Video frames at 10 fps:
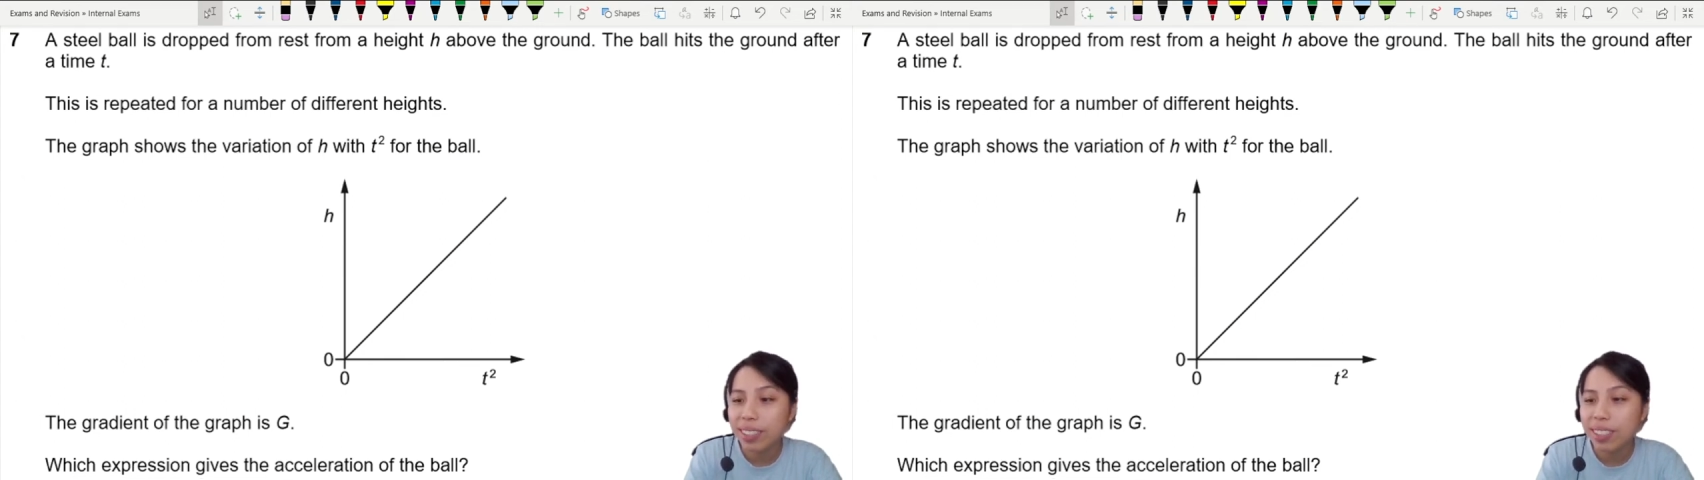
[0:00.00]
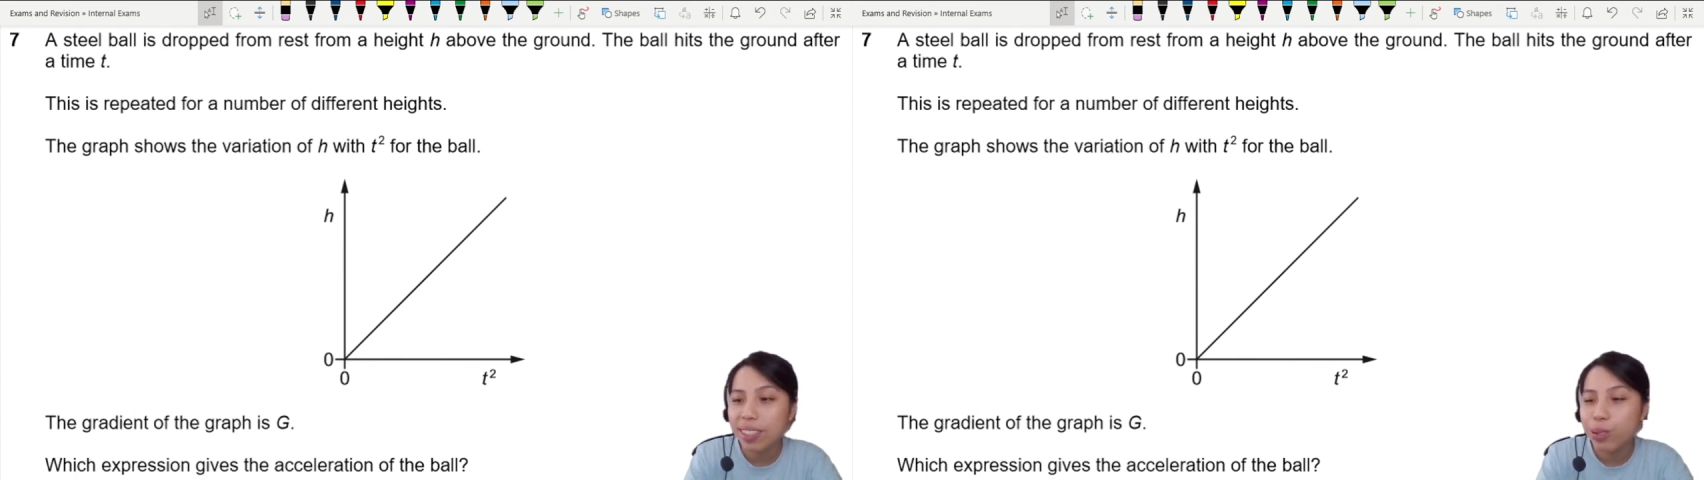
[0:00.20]

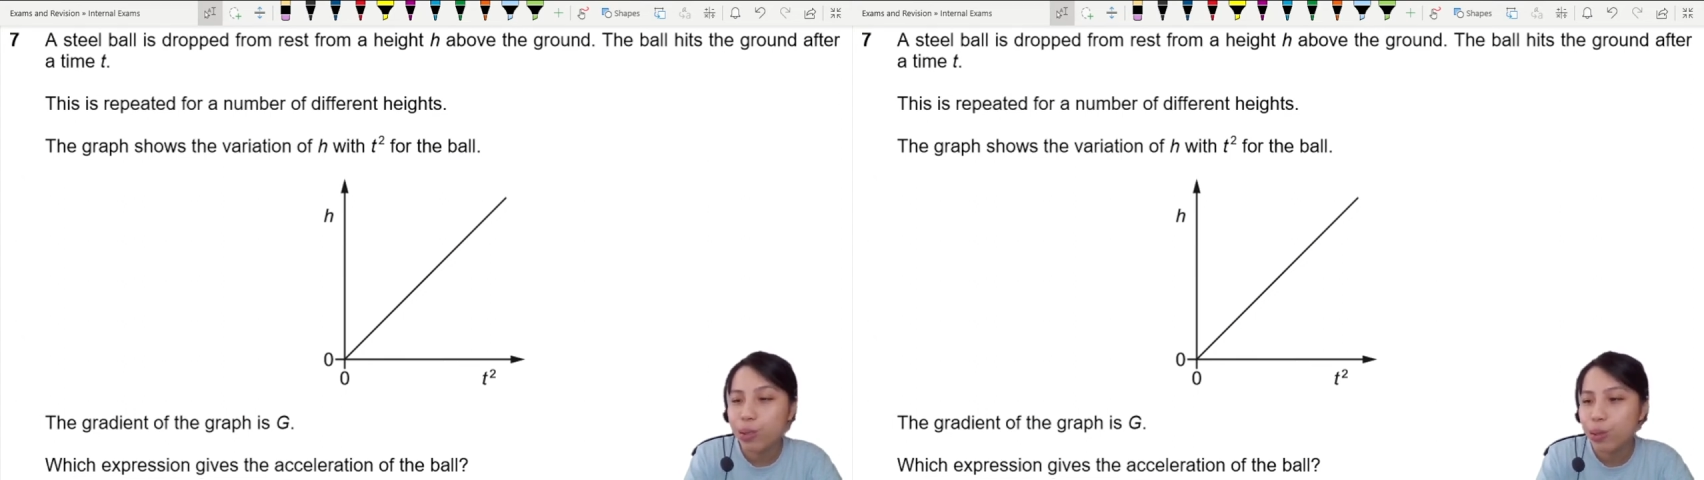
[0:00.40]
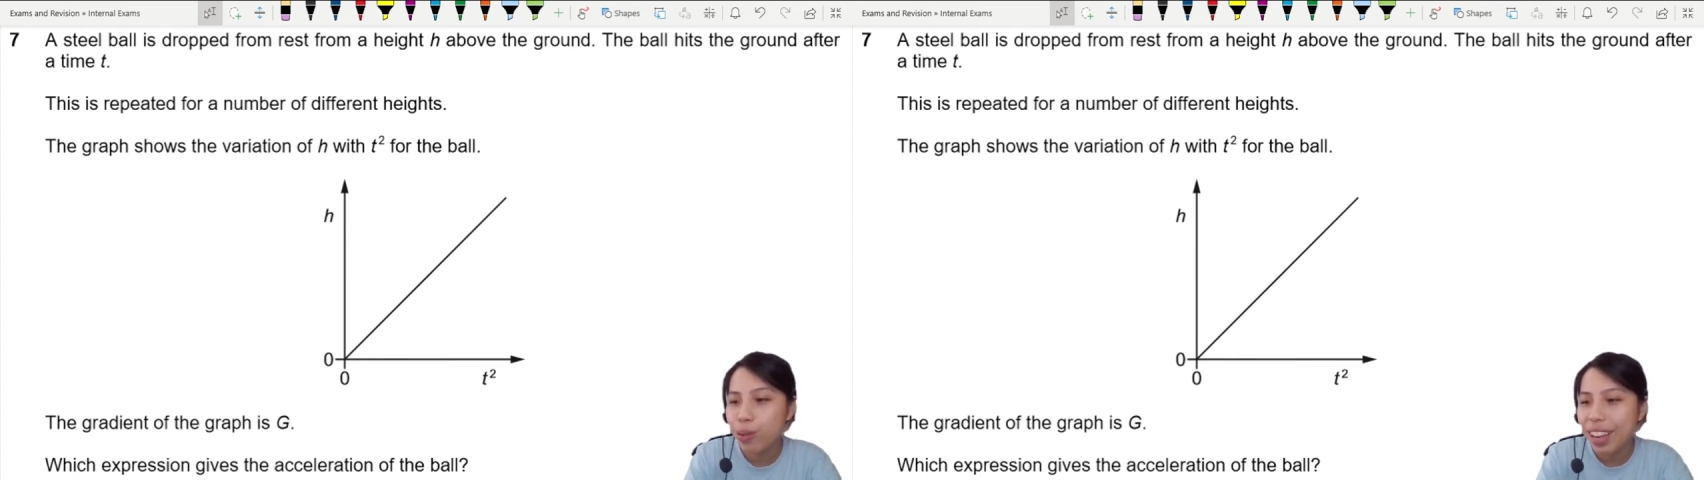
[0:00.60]
t
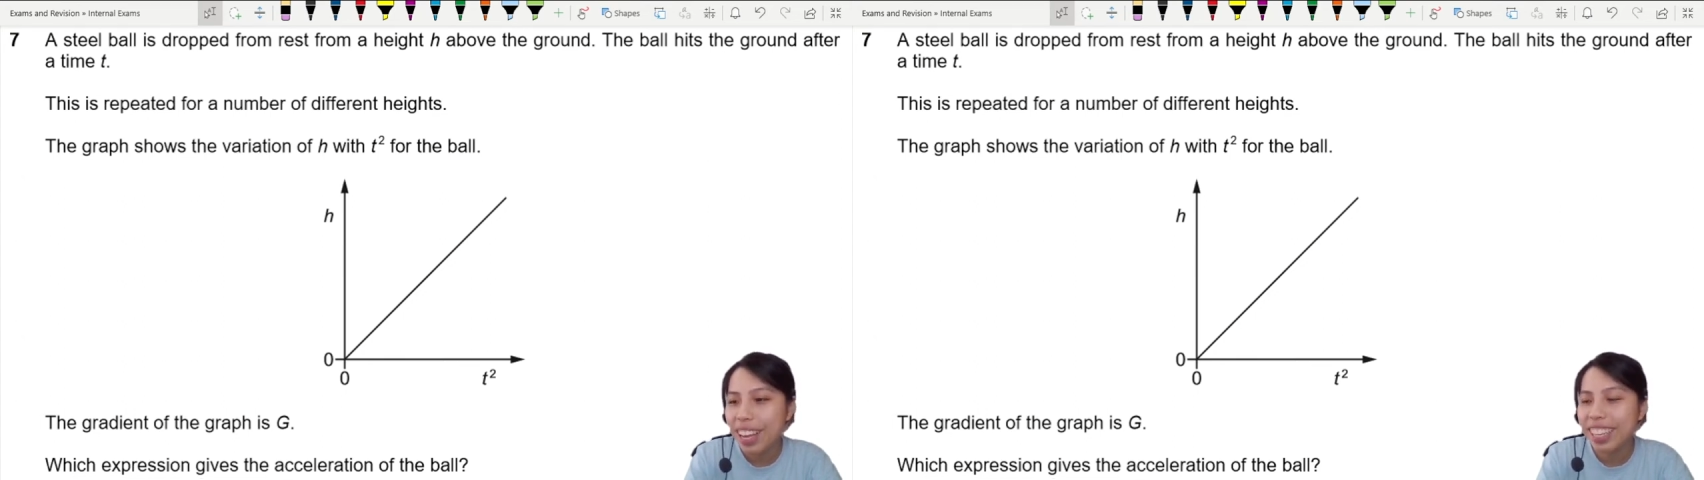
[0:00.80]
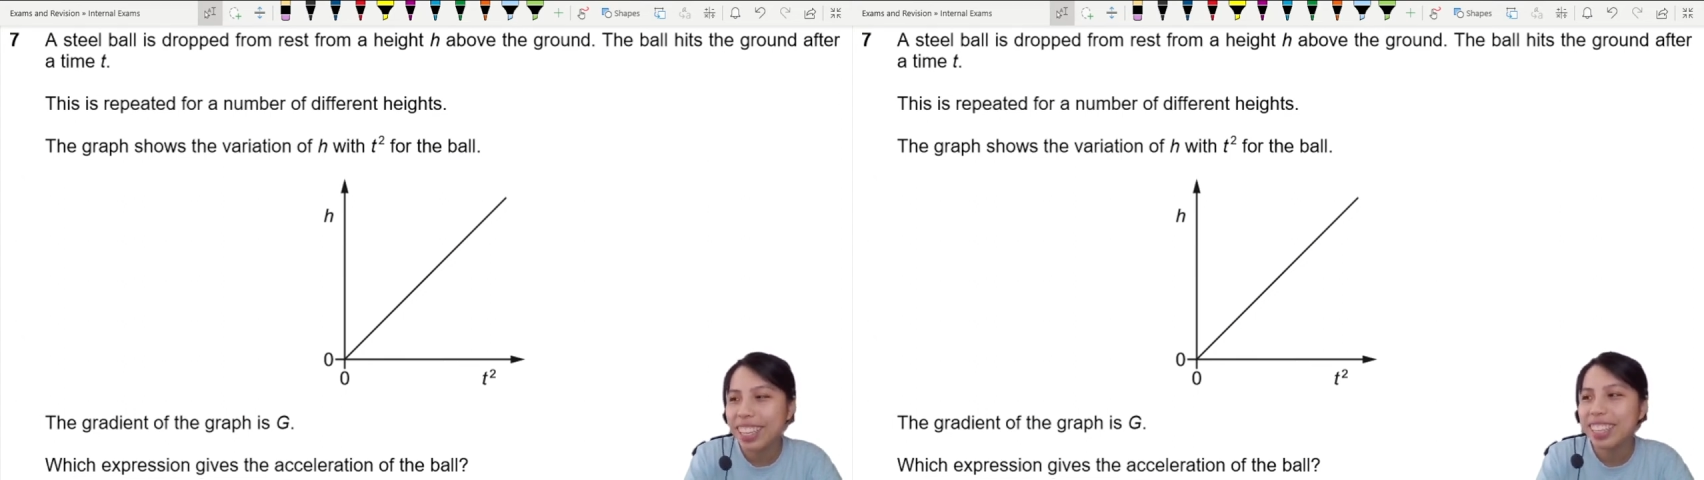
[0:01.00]
square
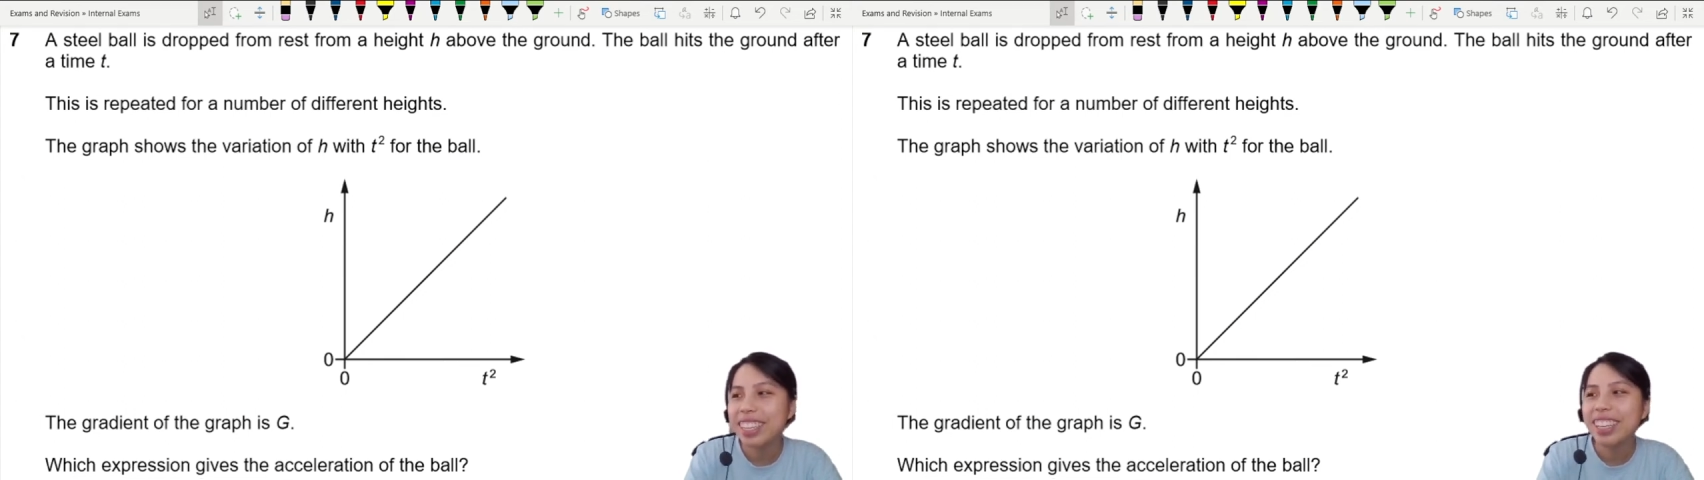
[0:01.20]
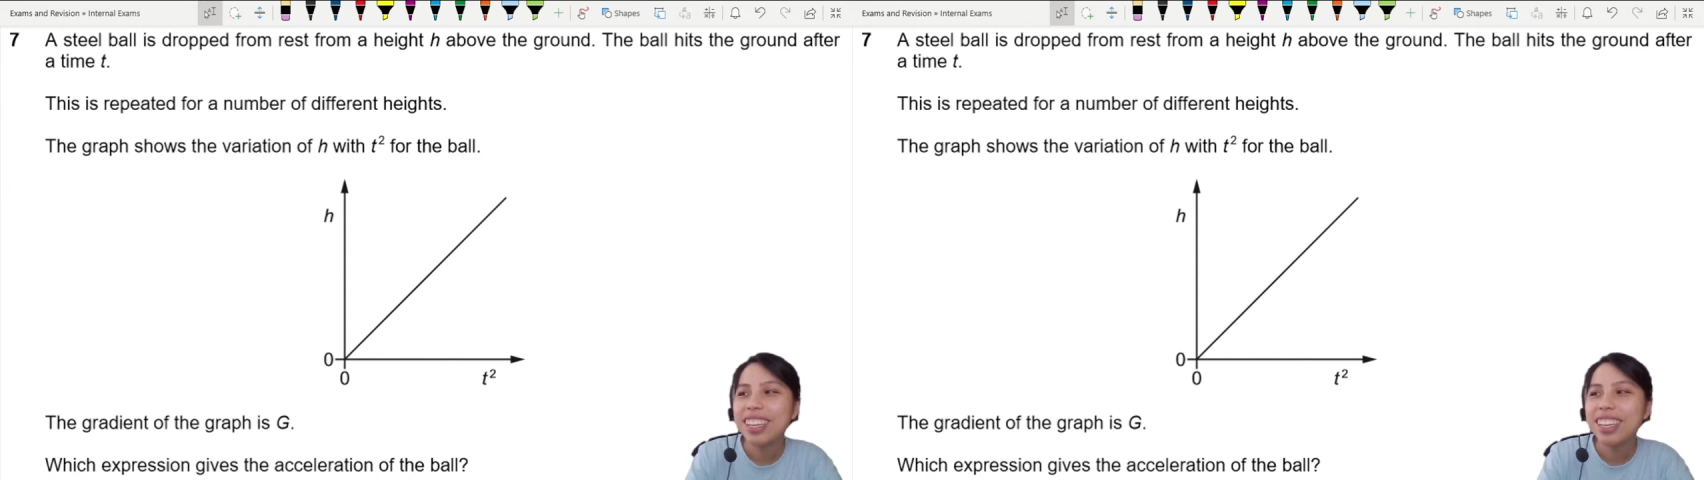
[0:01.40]
in it.